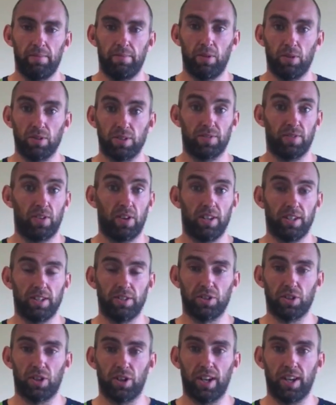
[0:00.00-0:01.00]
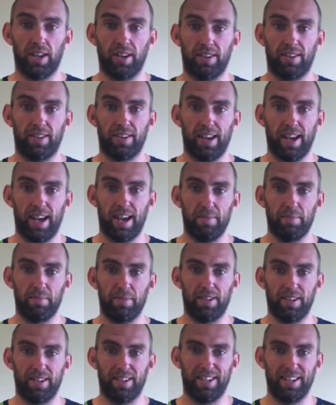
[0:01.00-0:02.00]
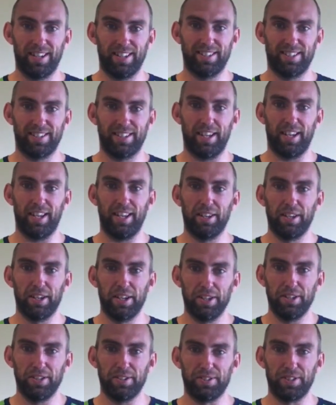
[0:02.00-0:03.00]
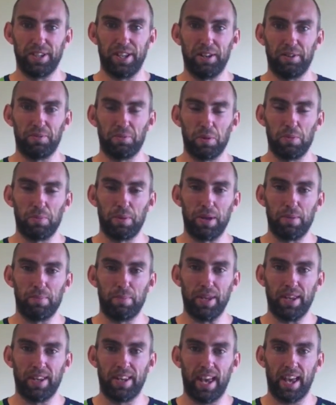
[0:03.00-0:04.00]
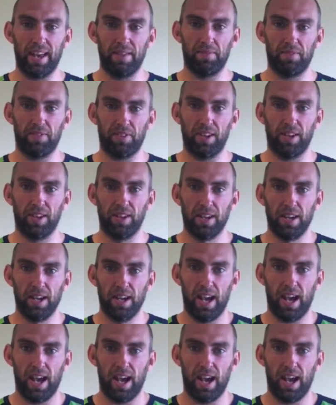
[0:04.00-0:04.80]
Most of all, enjoy it. I'd say New Zealand will be a big game for you.